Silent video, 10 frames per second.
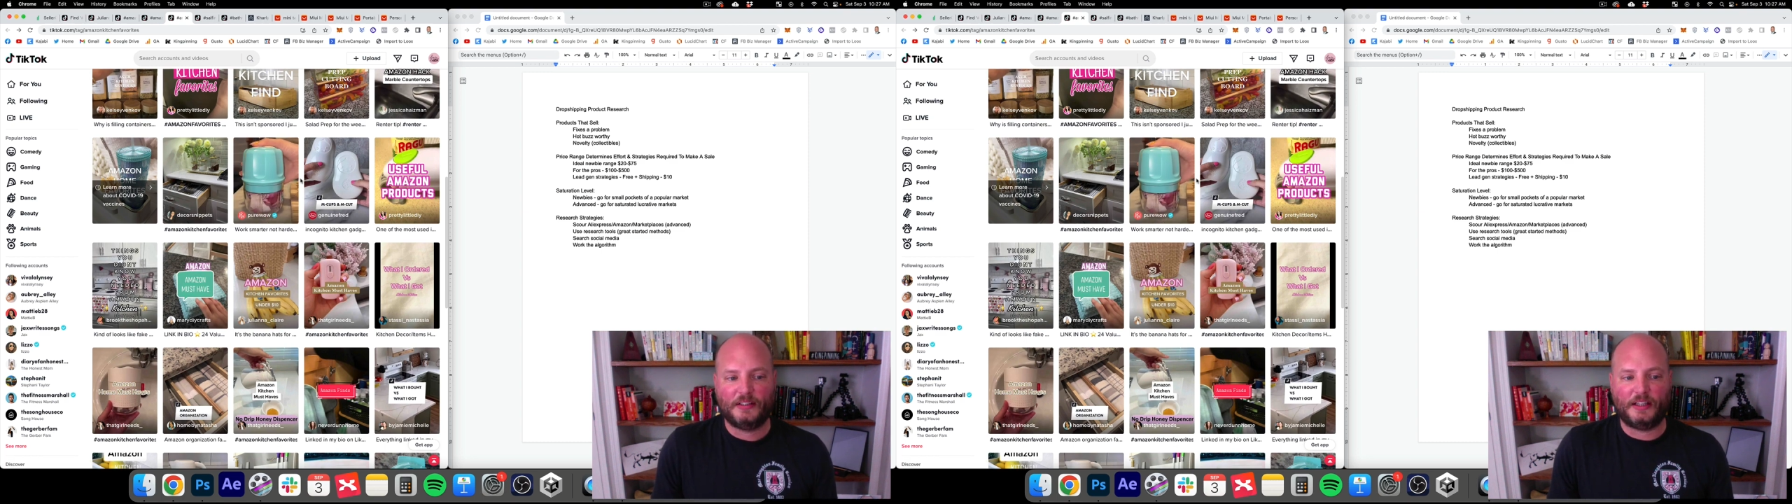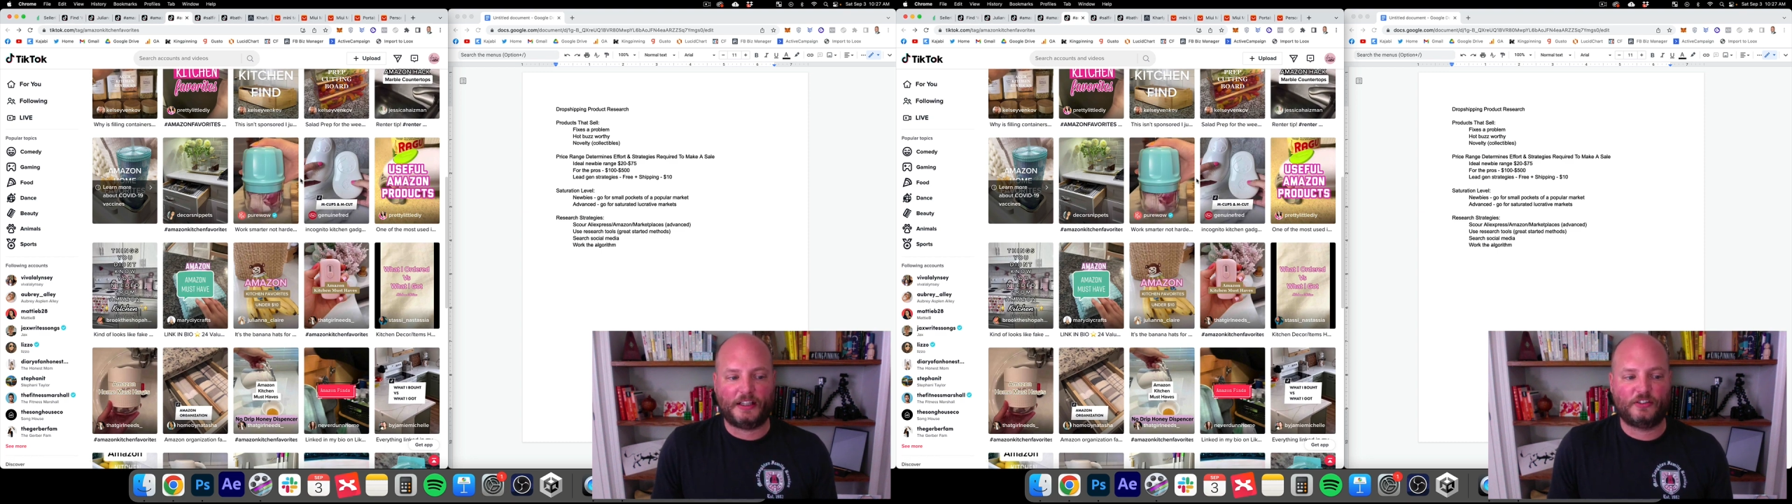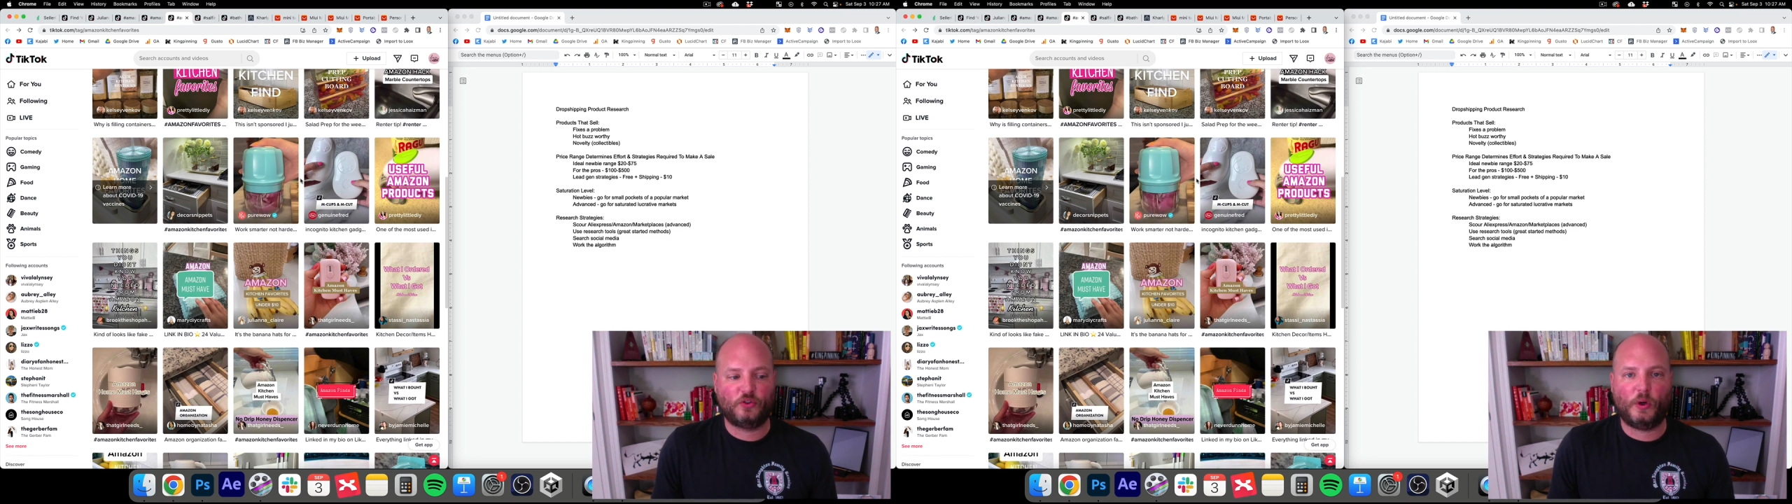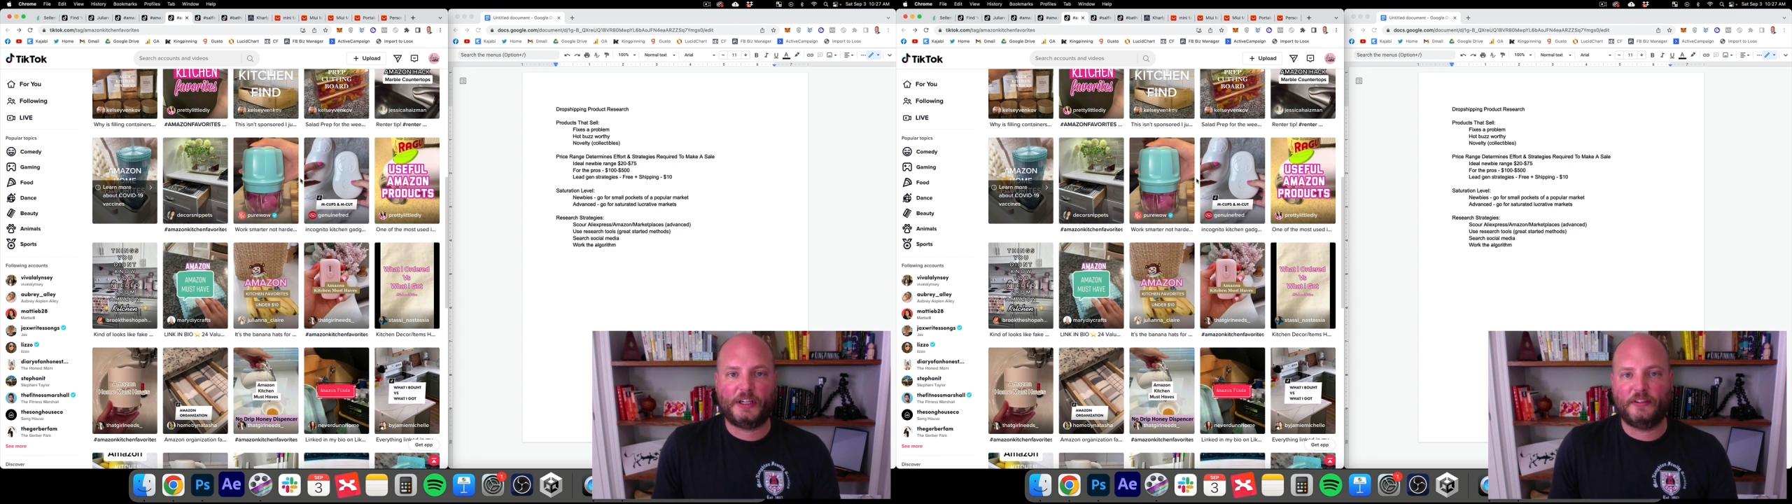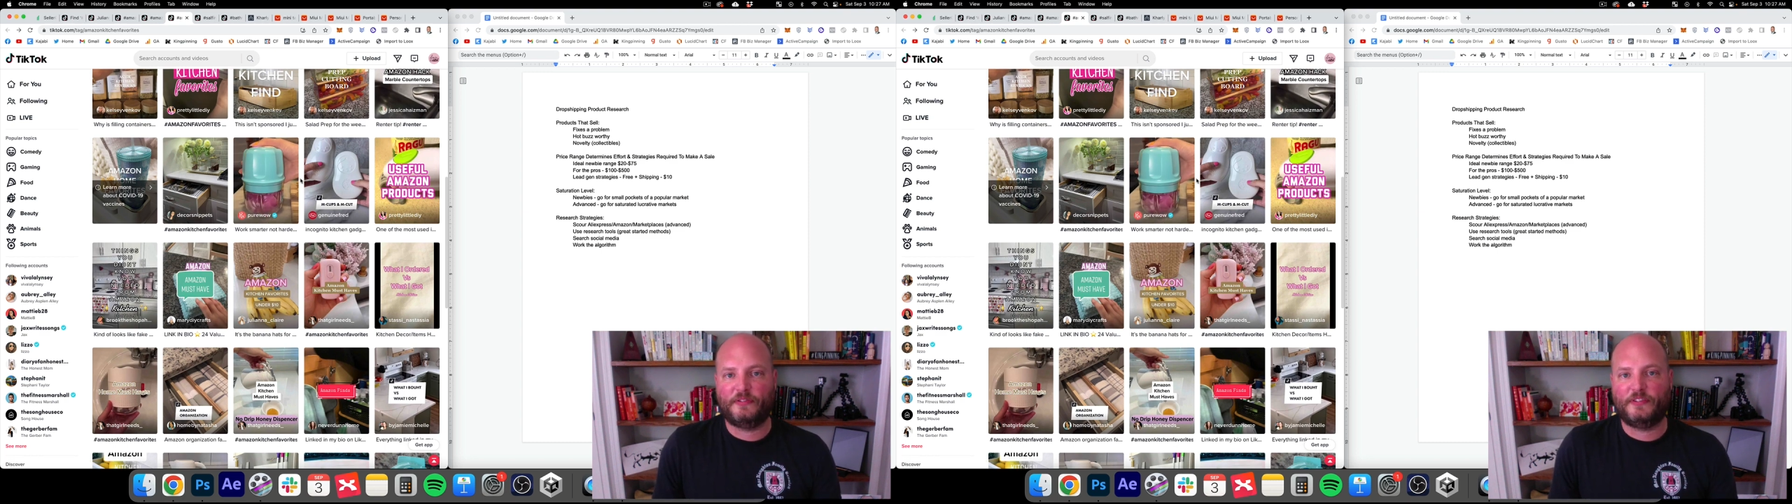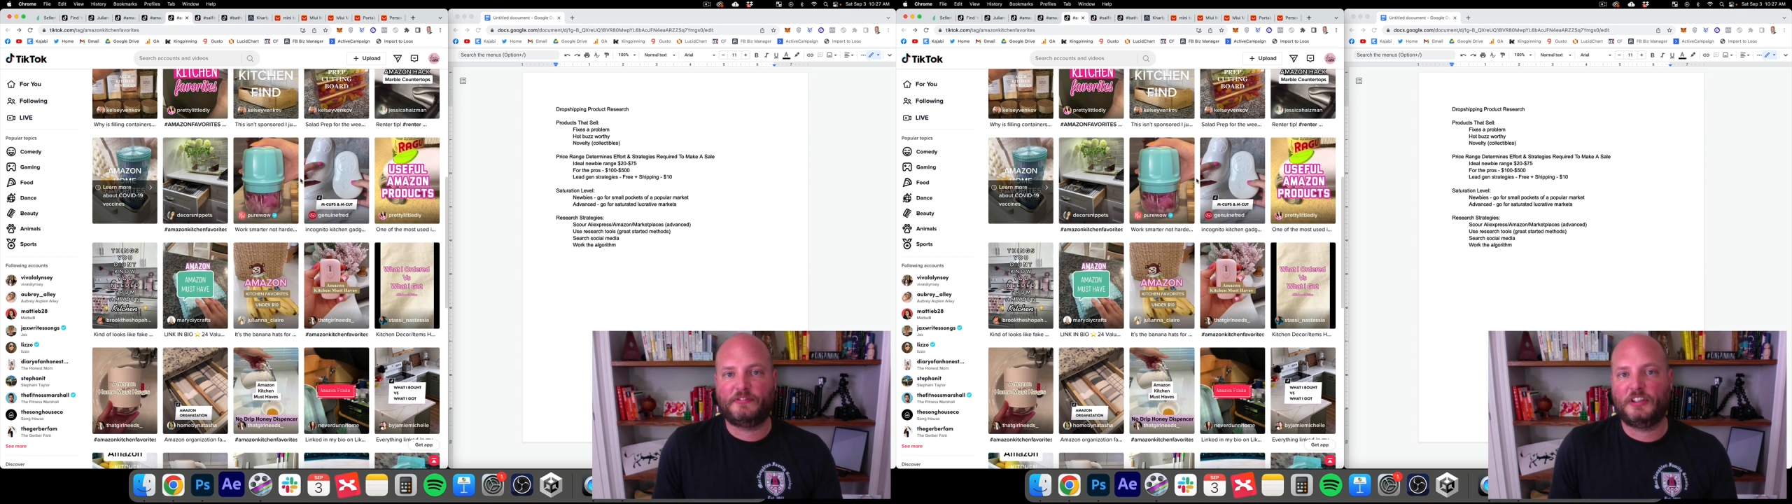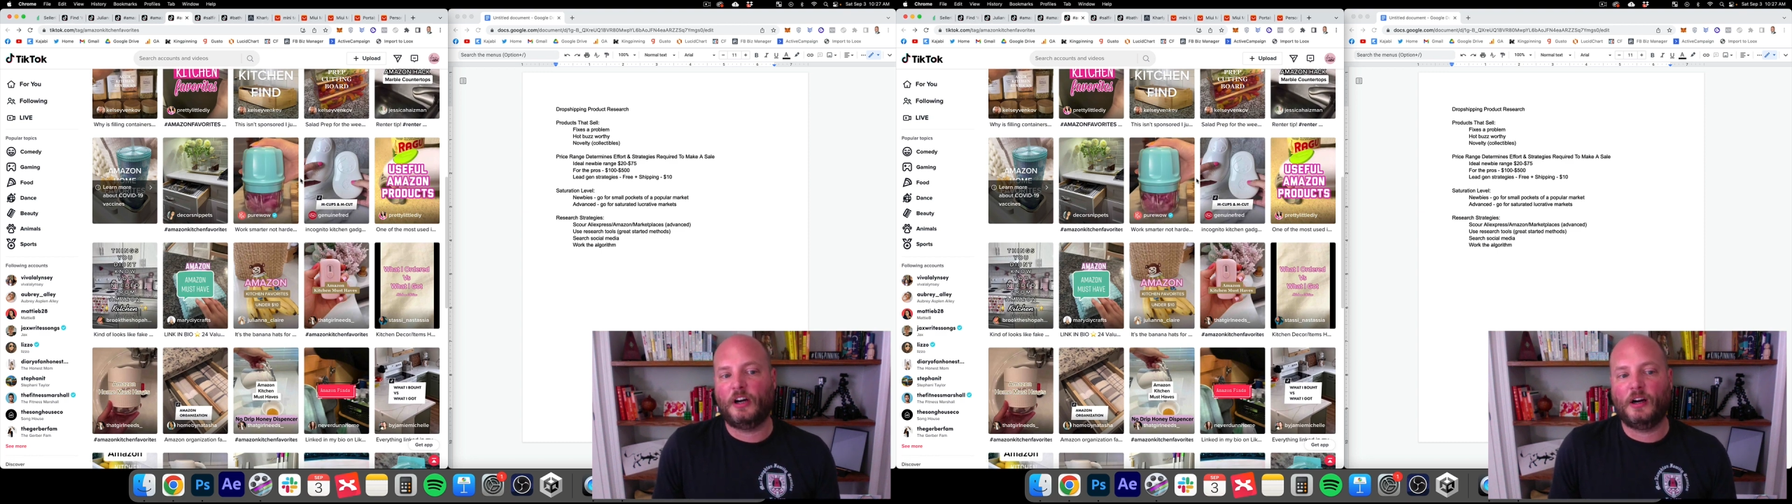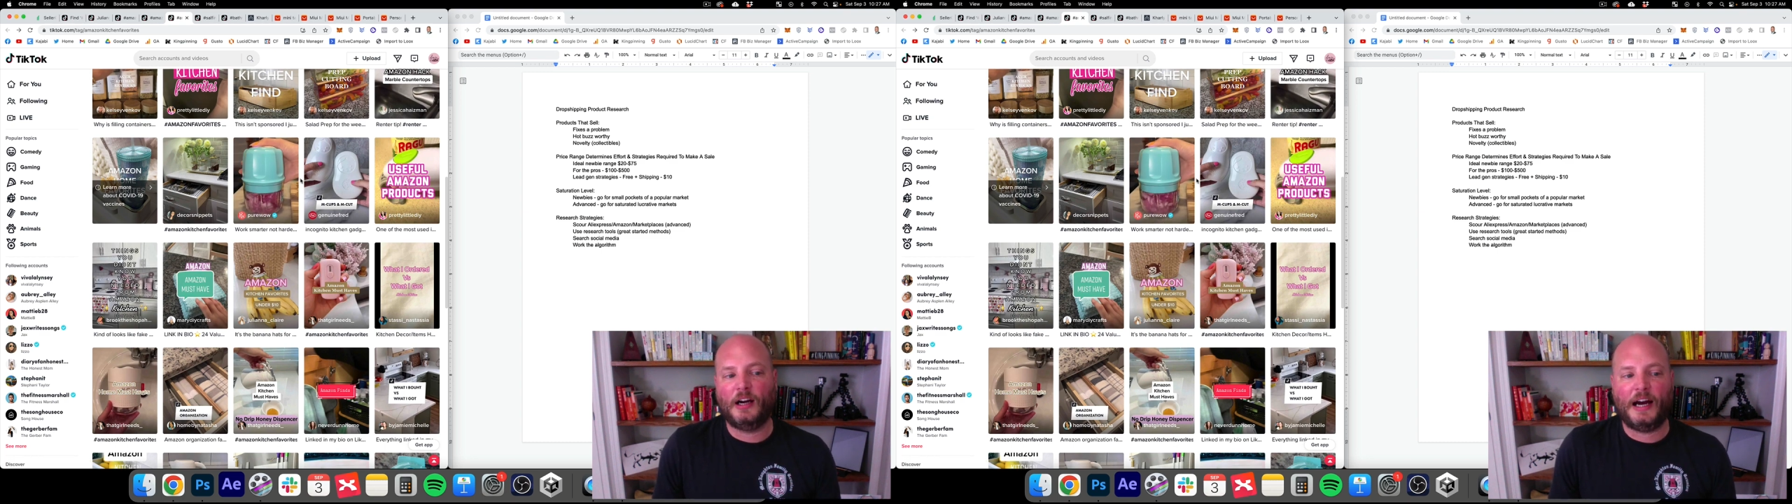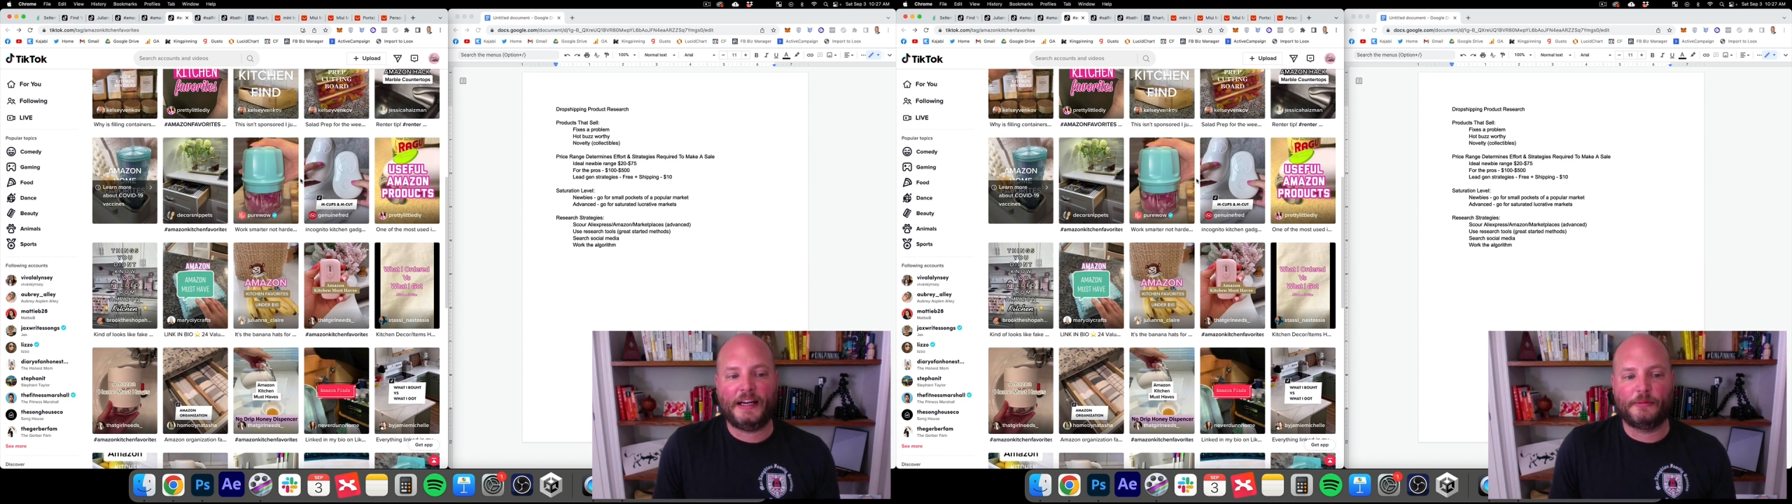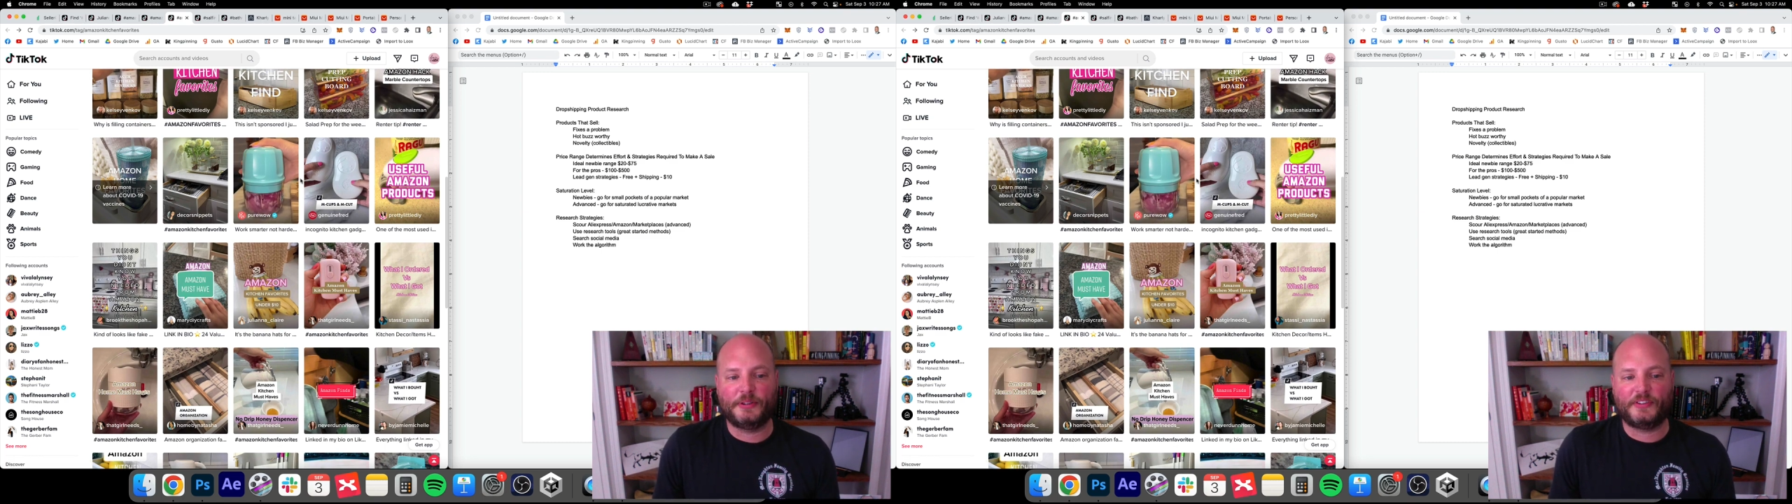Like a $20 to $50 item is